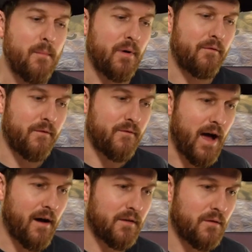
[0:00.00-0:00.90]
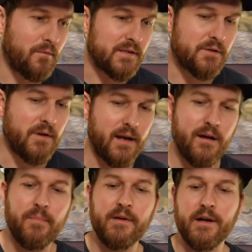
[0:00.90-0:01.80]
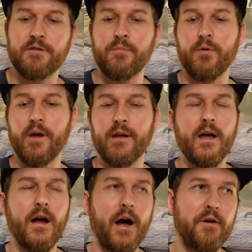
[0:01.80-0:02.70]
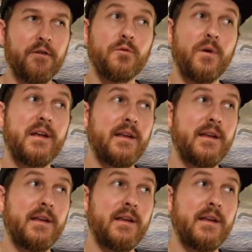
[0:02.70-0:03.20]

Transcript: But for value, let's crank it up an extra point. $120